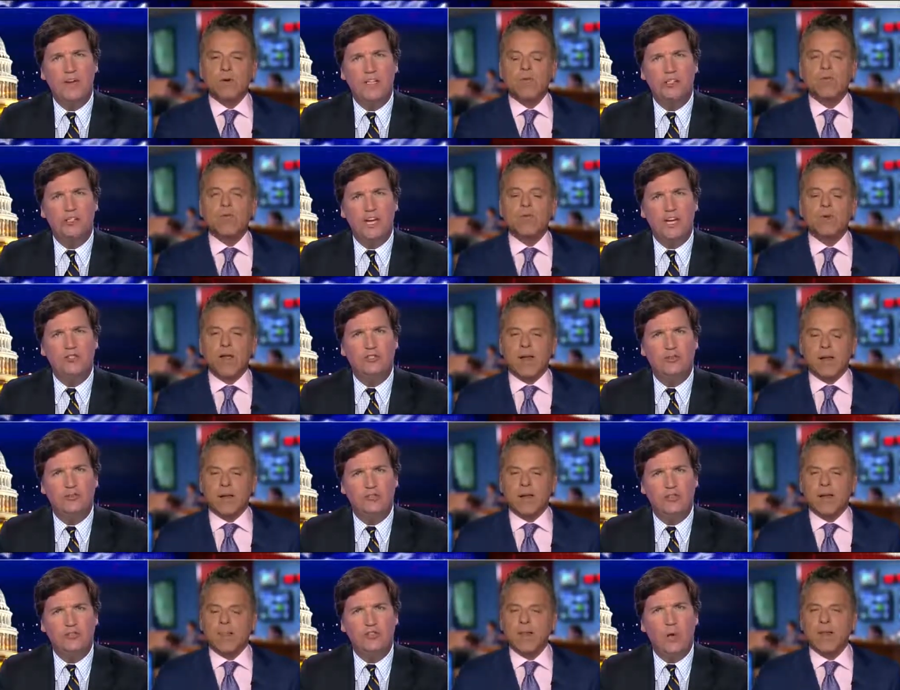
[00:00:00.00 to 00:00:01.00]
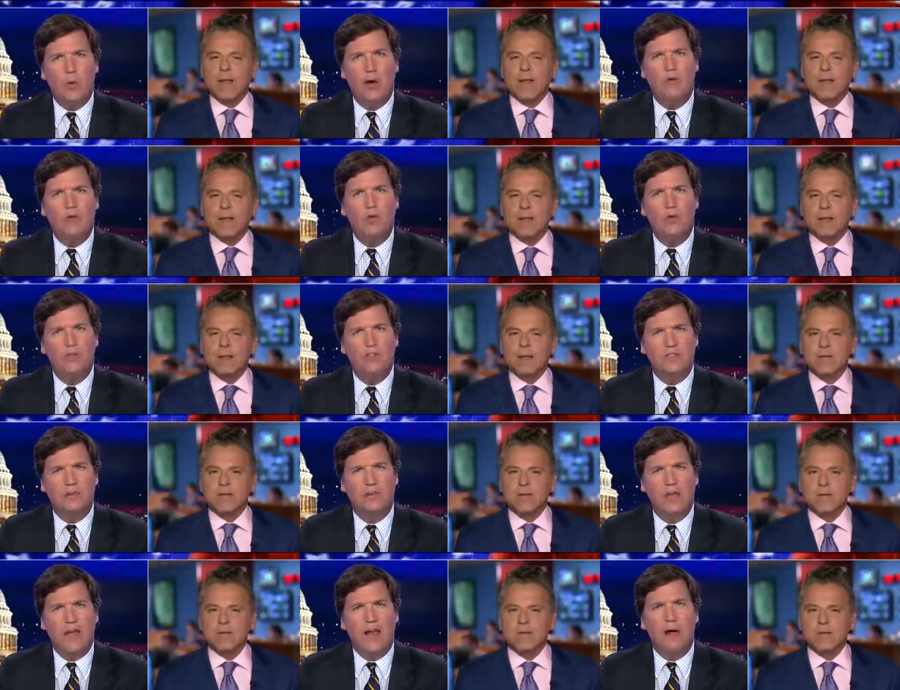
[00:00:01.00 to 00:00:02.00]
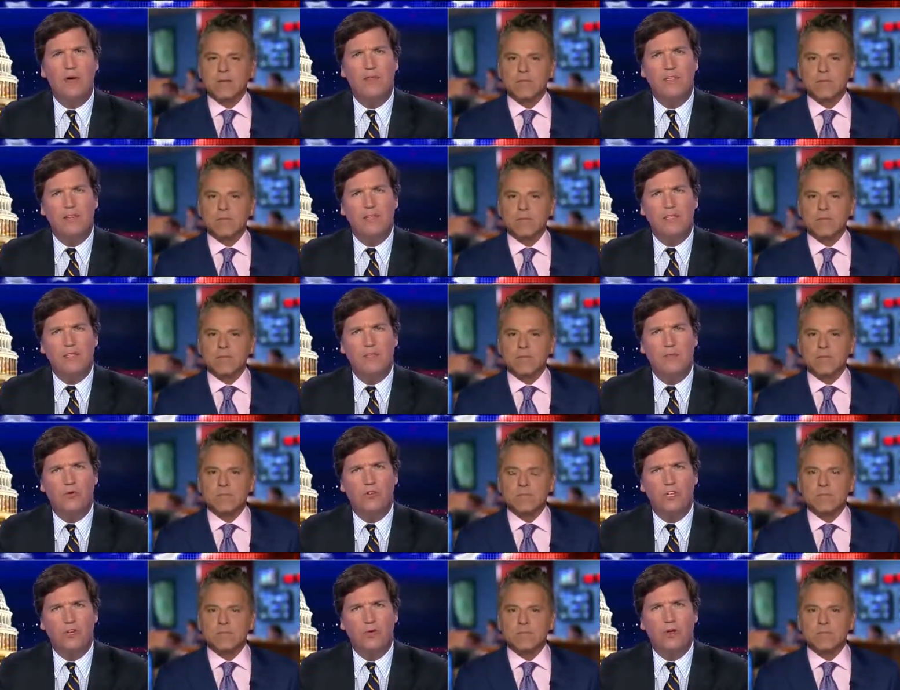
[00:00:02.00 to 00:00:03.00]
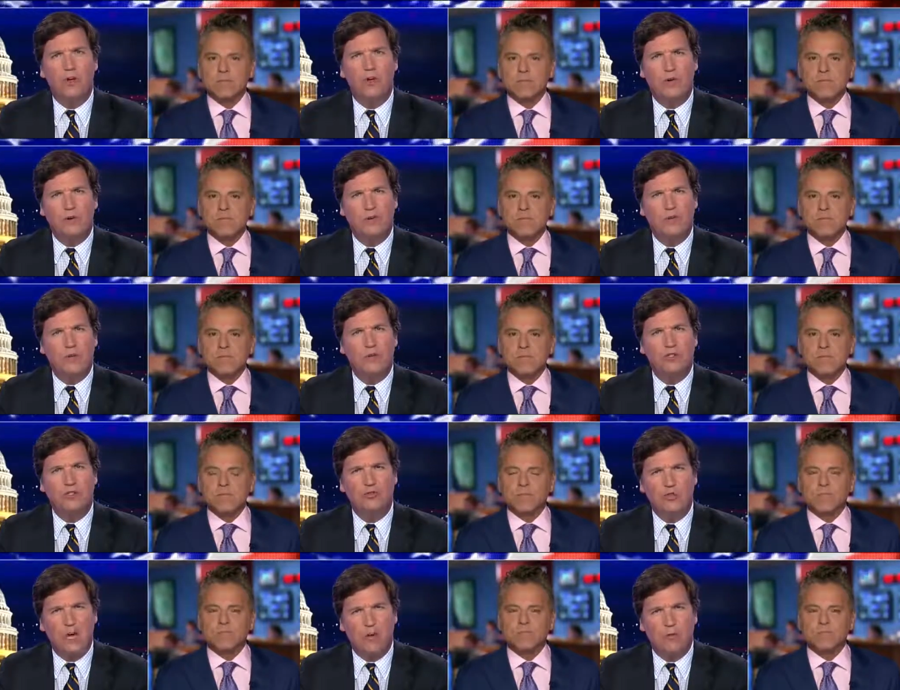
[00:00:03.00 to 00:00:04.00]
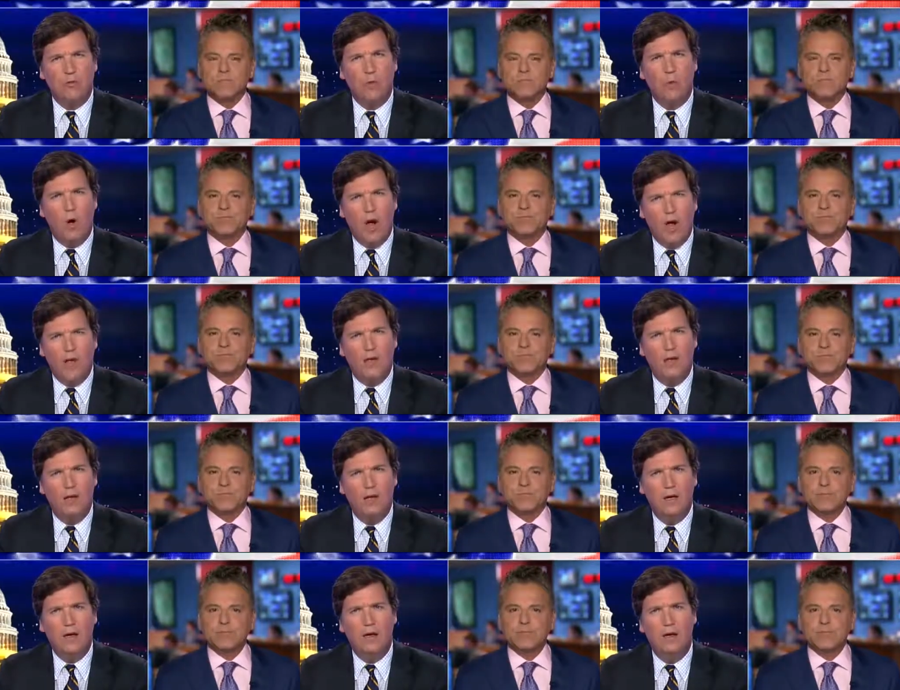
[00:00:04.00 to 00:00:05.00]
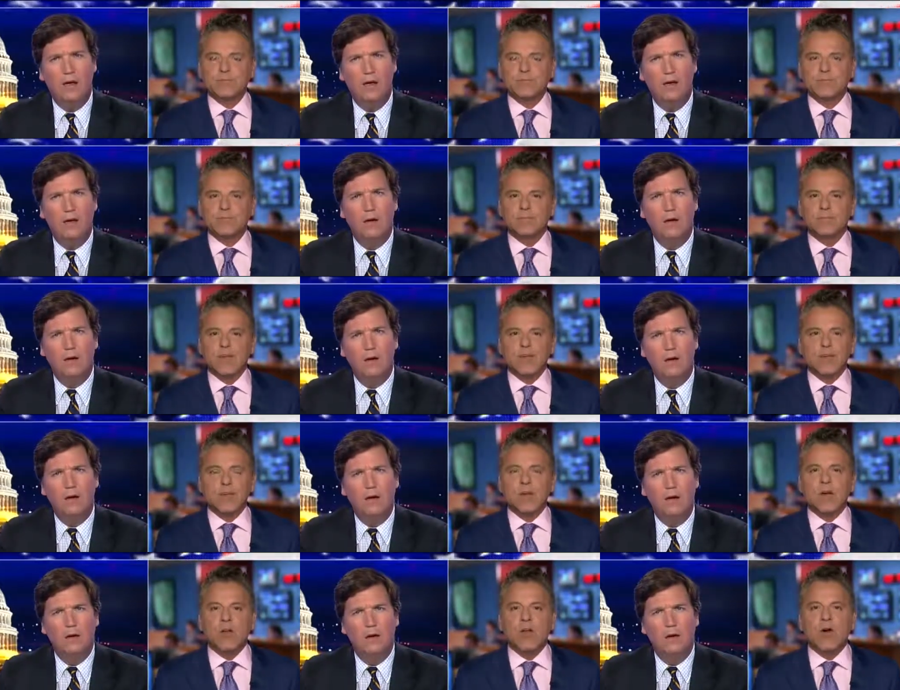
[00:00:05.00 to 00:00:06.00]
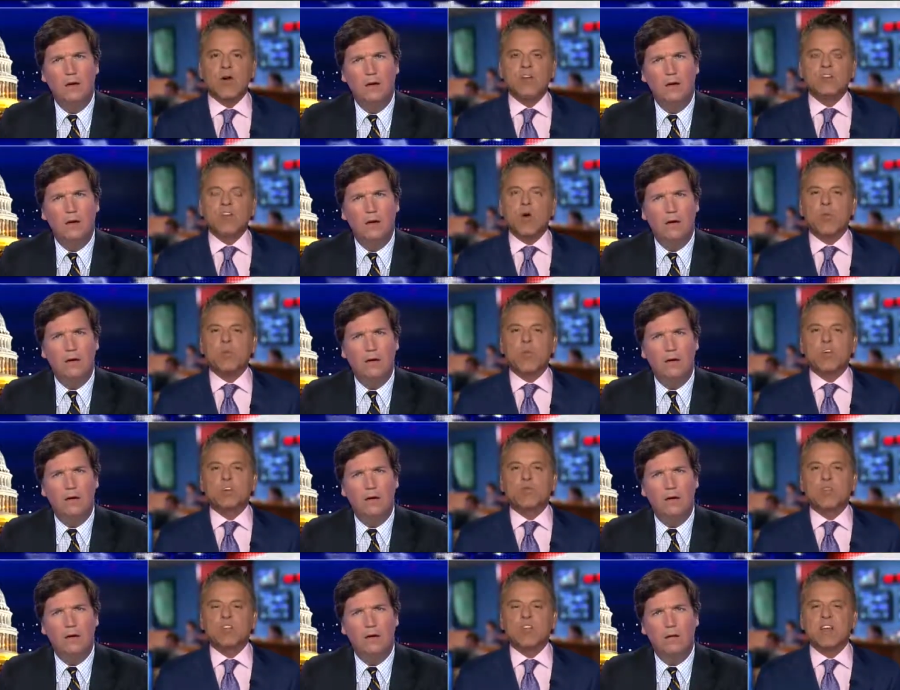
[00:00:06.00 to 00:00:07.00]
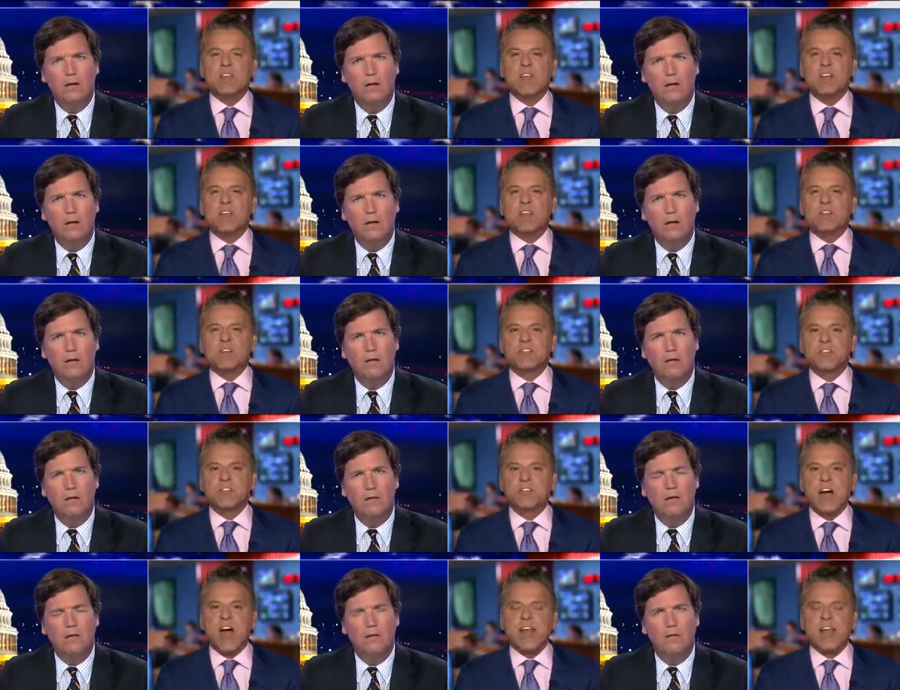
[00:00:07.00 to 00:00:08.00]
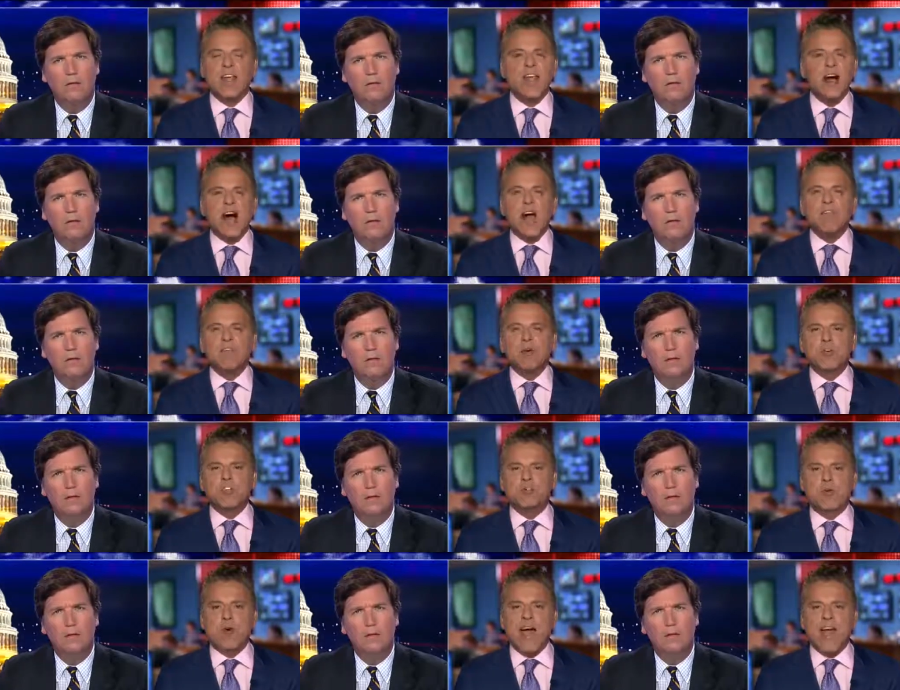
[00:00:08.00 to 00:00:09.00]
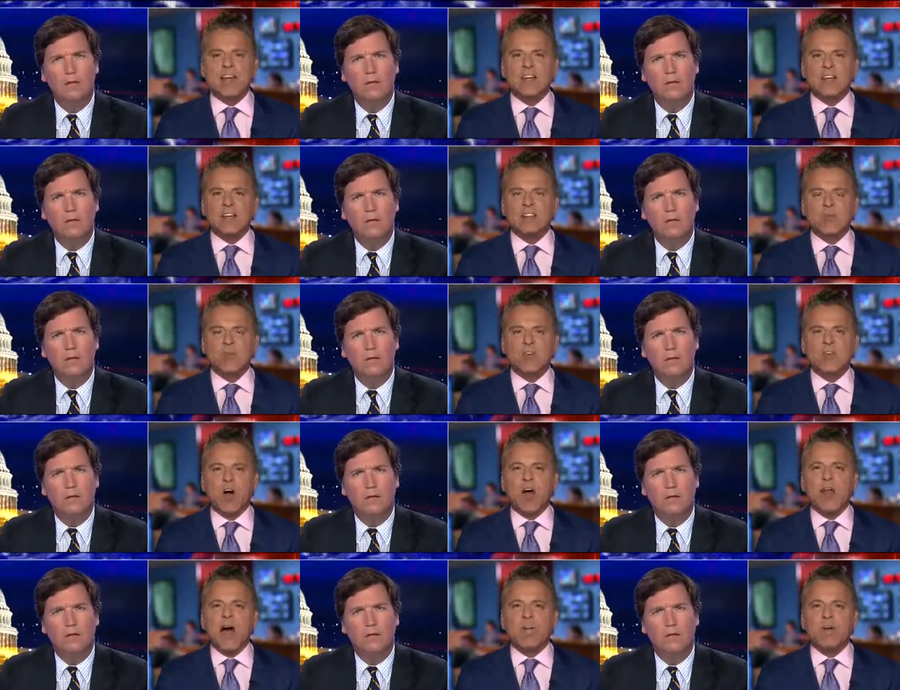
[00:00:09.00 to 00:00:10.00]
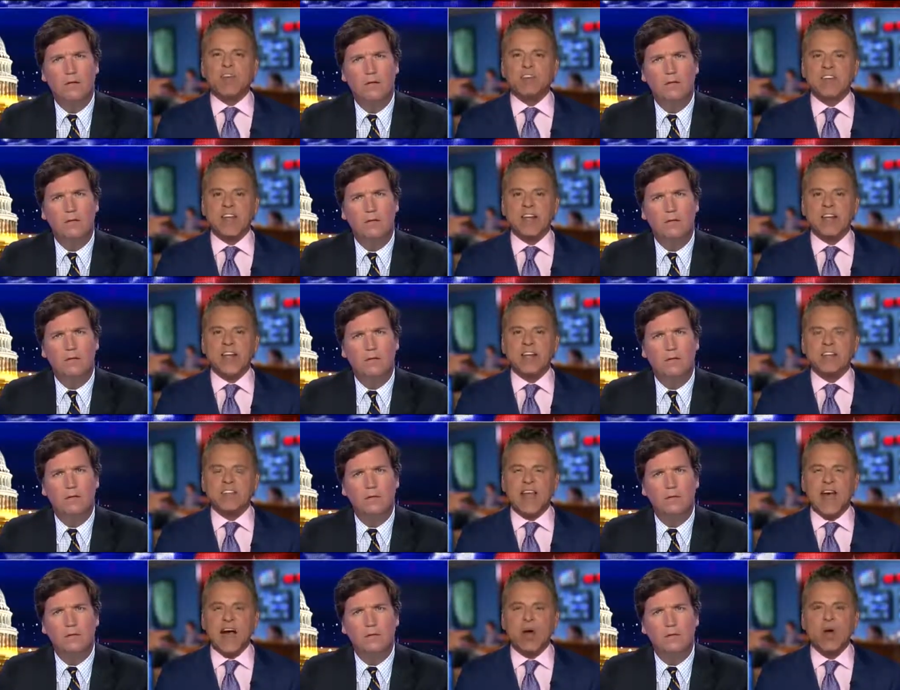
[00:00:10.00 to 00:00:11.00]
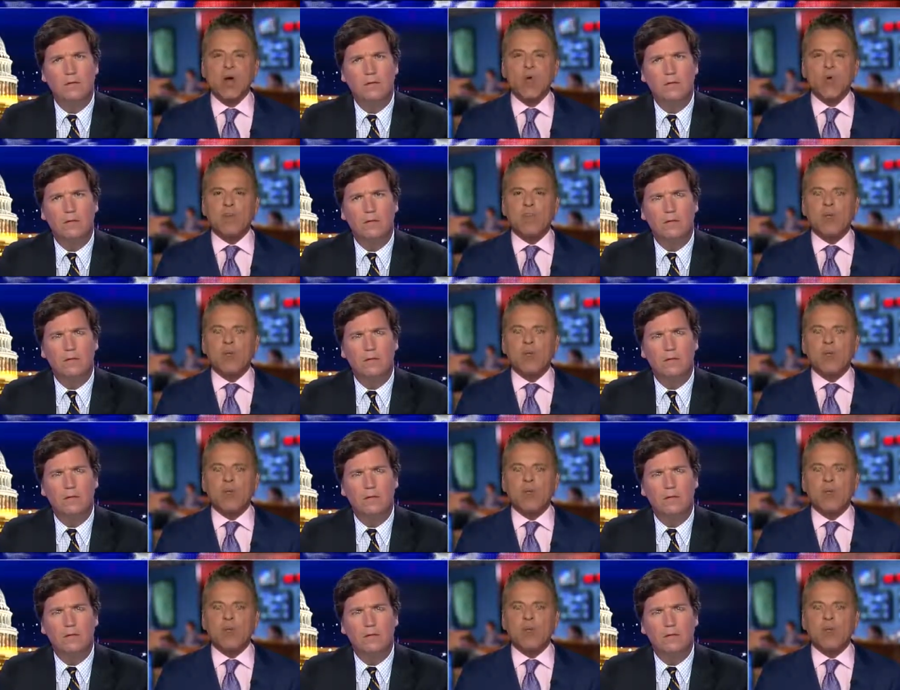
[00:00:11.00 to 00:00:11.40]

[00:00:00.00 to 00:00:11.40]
Speaker 1: exchange right. of views, however loathsome. And I would think, as a liberal, you would agree with me, but you don't. Why?
Speaker 2: No, no, I don't, because we live in a different society. I view it as miraculous that we've gone how many decades now with